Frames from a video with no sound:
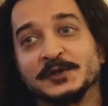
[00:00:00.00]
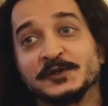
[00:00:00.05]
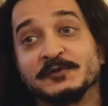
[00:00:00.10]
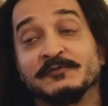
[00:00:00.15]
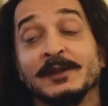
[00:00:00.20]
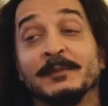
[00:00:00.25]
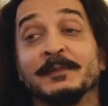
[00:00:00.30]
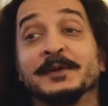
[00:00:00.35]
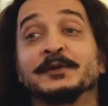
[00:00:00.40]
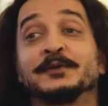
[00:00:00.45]

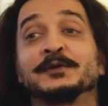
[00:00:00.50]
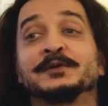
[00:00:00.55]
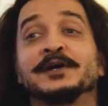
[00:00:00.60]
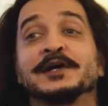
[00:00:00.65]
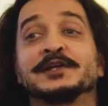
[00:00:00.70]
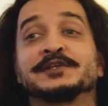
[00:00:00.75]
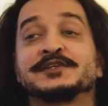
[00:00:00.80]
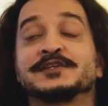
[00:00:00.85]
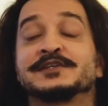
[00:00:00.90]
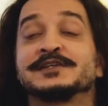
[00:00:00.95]
Flamenco
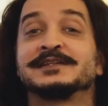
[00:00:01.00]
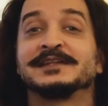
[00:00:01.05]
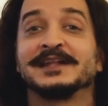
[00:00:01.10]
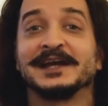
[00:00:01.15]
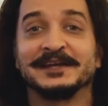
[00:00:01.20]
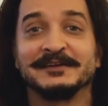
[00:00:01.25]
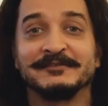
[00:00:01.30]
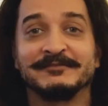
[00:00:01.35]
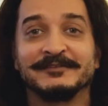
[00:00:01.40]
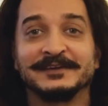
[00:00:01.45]
dancer's
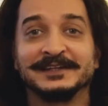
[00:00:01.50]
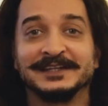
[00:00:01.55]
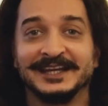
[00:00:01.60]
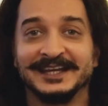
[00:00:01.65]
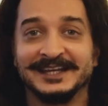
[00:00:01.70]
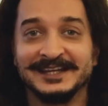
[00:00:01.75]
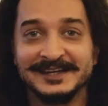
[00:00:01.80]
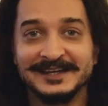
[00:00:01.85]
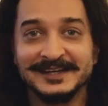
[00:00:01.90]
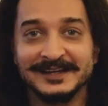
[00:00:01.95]
life in
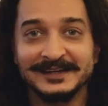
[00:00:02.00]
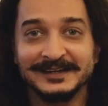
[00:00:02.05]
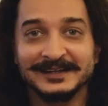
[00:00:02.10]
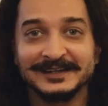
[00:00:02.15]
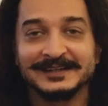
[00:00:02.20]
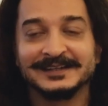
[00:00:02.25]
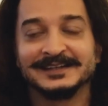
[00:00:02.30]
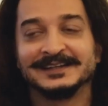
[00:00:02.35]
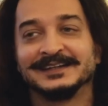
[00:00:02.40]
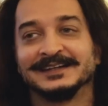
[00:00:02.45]
India
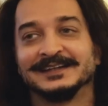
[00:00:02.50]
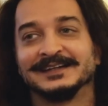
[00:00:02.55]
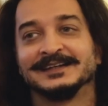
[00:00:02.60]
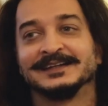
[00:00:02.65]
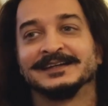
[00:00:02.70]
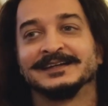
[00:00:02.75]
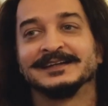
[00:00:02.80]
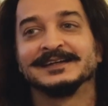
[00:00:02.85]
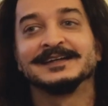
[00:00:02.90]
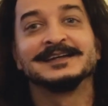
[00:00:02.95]

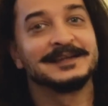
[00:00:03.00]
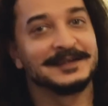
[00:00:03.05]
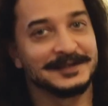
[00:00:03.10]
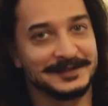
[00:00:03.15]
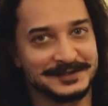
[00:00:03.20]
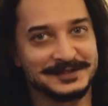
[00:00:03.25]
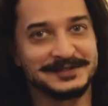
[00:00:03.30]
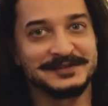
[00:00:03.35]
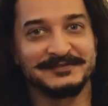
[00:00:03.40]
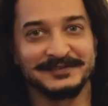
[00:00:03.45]

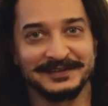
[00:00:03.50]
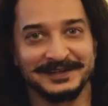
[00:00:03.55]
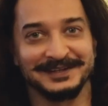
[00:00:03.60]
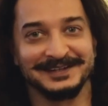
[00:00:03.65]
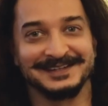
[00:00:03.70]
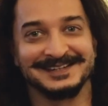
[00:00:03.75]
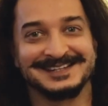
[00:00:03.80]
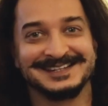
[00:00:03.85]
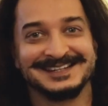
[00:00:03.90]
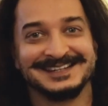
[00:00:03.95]
is
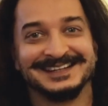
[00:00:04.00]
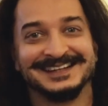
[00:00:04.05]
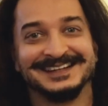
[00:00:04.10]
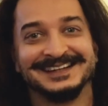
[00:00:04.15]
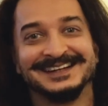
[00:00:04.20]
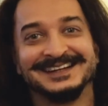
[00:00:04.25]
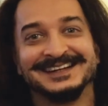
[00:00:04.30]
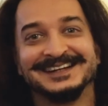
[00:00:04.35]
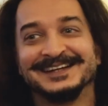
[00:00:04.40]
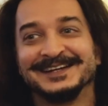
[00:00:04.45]
difficult
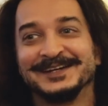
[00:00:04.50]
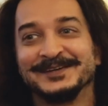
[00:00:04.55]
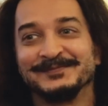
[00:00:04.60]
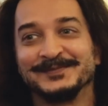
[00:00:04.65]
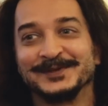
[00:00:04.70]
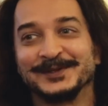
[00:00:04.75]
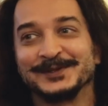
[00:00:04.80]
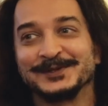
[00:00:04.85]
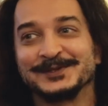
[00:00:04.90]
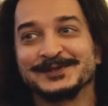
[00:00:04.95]

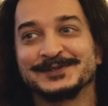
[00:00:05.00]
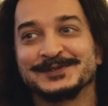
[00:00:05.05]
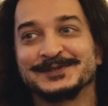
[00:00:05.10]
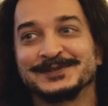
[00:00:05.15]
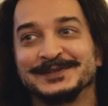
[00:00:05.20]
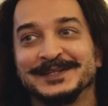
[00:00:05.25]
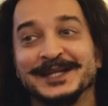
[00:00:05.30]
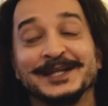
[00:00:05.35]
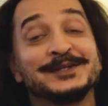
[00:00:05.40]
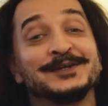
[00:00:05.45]

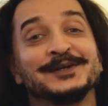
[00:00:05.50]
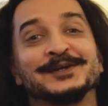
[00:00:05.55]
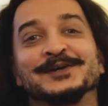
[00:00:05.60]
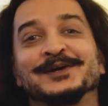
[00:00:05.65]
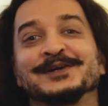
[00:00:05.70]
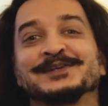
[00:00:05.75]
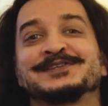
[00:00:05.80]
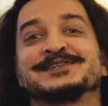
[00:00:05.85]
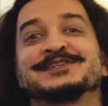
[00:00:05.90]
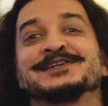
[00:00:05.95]
because then you're
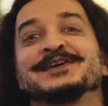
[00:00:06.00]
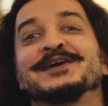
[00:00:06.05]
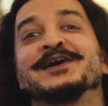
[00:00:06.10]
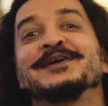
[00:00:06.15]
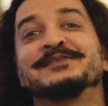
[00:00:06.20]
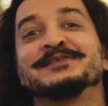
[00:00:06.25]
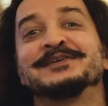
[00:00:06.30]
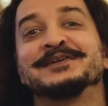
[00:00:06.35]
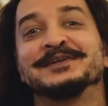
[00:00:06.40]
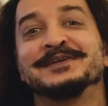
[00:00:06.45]
not
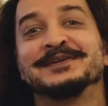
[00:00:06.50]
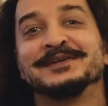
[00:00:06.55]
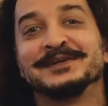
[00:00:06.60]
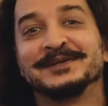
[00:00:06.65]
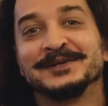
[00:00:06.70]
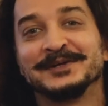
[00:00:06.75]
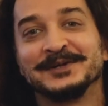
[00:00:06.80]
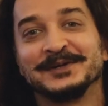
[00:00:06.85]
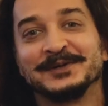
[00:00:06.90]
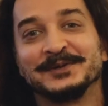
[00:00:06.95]
surrounded
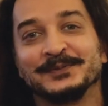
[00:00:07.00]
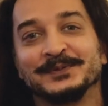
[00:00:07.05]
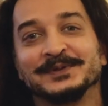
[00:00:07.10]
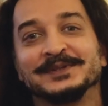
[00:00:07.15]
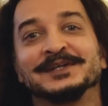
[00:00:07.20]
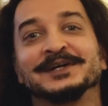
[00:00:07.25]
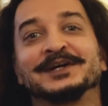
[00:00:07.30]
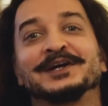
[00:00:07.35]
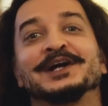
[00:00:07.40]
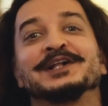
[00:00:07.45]

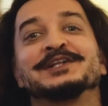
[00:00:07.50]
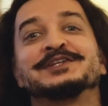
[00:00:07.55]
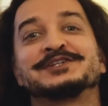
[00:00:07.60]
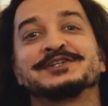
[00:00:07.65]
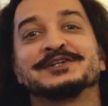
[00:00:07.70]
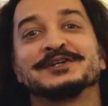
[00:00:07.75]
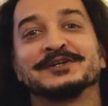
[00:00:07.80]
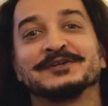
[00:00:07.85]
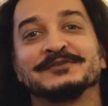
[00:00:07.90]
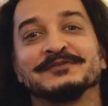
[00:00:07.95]
with the
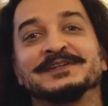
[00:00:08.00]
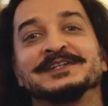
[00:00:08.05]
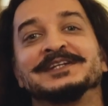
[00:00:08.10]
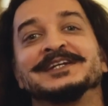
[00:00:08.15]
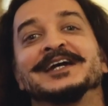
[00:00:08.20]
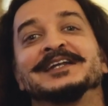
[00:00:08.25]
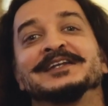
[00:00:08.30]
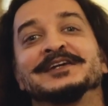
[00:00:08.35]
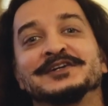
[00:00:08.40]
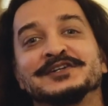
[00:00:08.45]
culture, with
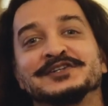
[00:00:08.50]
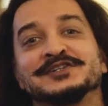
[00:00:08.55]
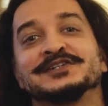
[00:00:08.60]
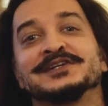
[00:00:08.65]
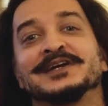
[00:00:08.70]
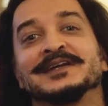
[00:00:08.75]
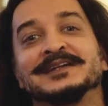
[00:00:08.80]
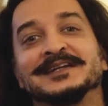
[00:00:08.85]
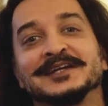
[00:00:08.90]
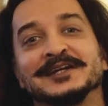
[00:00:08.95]
the
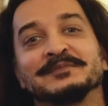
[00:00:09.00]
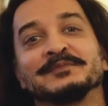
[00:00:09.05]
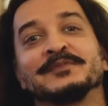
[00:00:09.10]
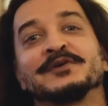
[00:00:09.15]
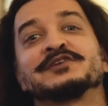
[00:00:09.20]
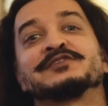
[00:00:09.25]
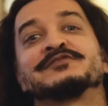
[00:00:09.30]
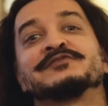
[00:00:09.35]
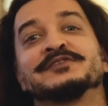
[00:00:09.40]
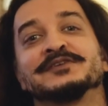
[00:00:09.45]
energy and the
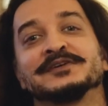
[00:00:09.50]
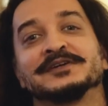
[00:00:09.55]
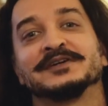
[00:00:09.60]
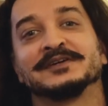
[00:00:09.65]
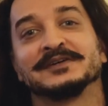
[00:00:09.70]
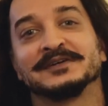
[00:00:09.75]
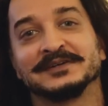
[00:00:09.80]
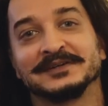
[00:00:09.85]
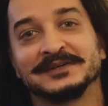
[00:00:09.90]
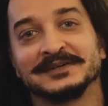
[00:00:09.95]
atmosphere